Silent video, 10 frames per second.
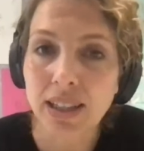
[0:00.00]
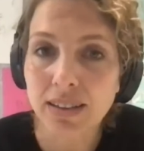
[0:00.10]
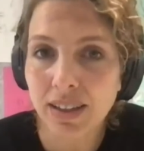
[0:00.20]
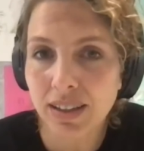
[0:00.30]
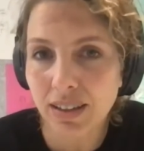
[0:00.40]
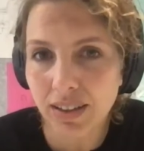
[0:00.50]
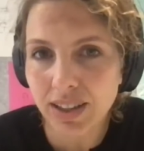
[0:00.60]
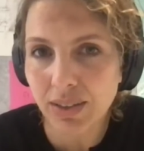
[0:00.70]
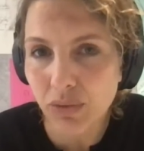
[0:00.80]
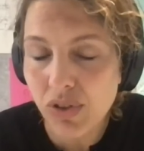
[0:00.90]
I think
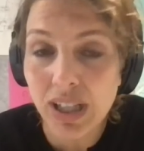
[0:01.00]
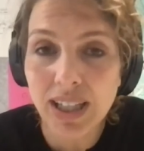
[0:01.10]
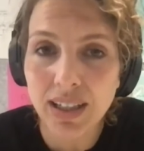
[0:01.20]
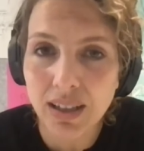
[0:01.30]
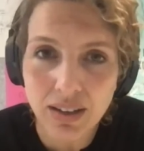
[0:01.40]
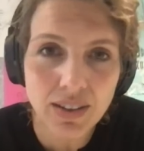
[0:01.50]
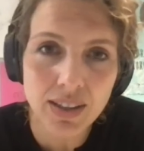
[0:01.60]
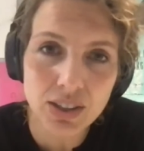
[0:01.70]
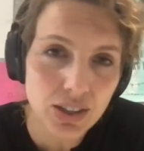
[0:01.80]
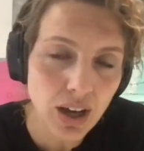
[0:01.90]
there's really nothing
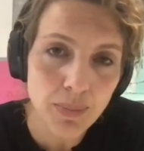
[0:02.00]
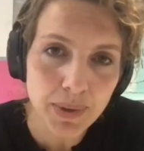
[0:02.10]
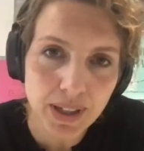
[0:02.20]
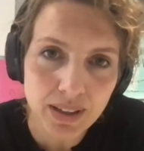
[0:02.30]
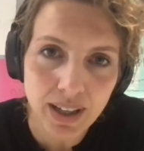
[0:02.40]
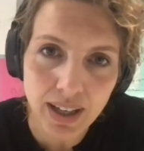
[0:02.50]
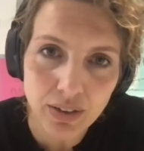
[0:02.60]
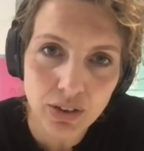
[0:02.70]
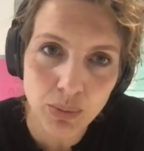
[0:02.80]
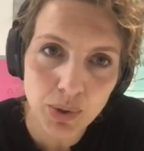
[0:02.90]
stopping the
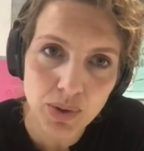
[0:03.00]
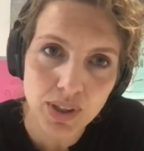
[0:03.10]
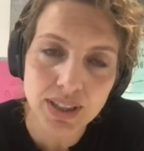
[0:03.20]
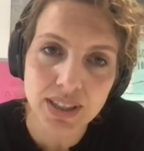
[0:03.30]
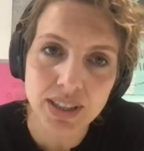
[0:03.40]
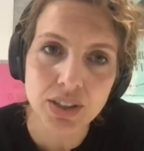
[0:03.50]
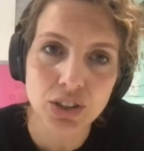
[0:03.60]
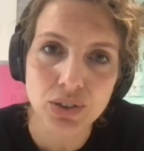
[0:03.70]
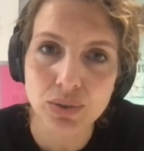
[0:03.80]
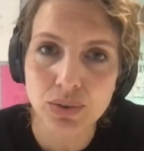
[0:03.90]
health community
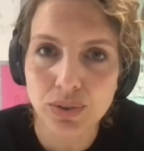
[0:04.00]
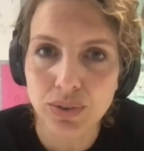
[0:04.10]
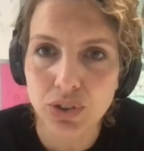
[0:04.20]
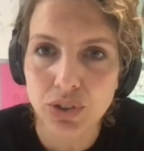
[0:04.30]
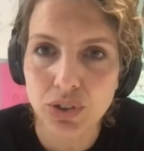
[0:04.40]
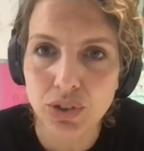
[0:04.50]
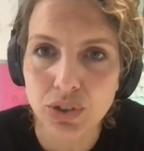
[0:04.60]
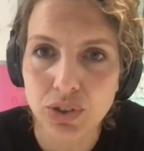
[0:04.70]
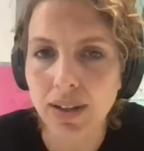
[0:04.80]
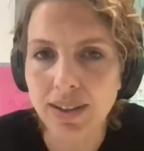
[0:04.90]

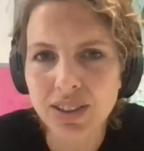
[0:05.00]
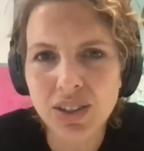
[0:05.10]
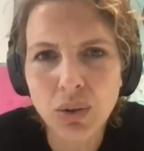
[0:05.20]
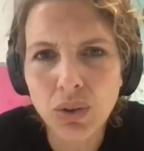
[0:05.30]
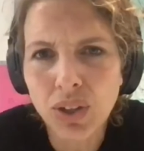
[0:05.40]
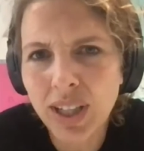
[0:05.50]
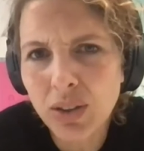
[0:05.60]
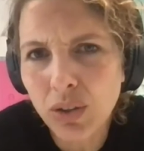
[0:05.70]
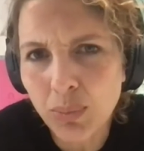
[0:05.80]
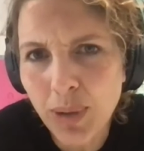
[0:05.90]
there's no
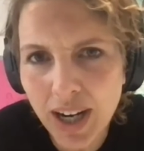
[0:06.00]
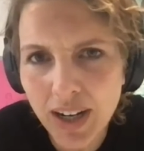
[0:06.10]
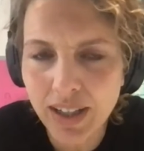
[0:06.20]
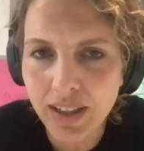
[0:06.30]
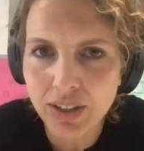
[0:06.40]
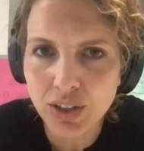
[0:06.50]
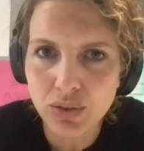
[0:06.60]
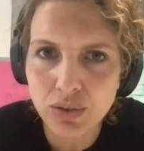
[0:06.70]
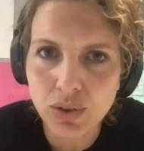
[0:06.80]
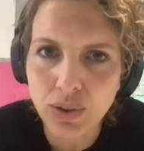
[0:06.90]
legal barrier
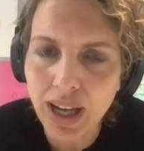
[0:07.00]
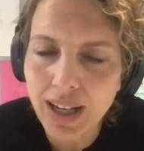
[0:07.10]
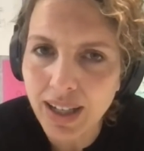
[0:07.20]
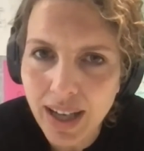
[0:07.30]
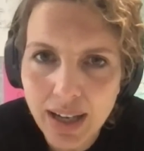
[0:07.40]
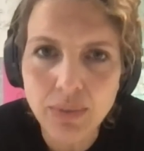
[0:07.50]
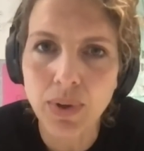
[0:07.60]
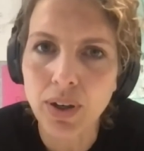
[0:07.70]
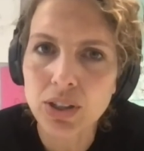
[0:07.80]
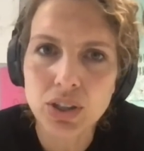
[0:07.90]
to creating
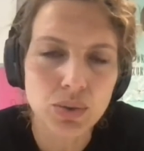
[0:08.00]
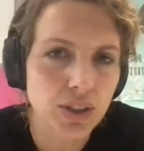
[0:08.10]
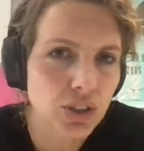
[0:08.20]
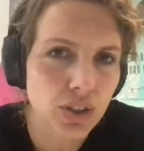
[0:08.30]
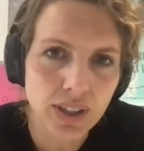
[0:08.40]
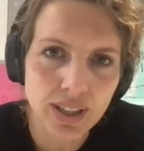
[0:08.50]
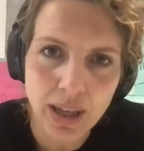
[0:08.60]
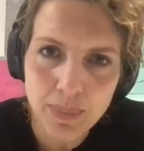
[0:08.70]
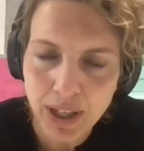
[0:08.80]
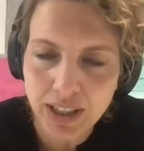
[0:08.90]
networks, to ensuring
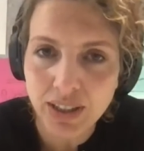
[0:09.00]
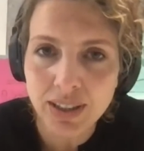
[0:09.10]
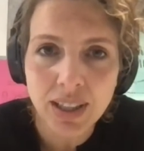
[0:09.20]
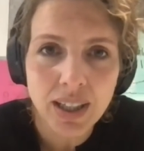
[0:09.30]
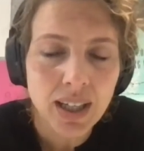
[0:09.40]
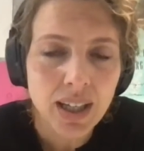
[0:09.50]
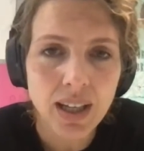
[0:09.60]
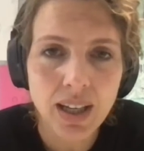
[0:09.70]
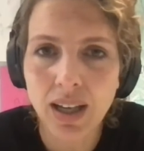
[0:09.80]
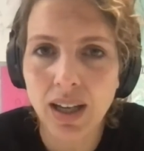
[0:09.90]
that patients
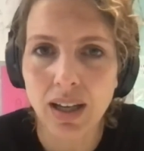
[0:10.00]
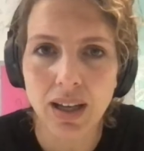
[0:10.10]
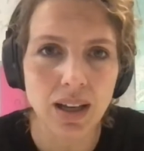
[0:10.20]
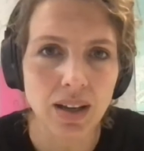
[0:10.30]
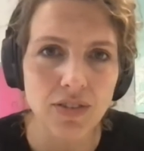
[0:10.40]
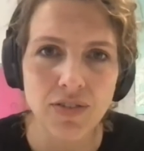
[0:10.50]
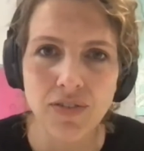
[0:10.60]
are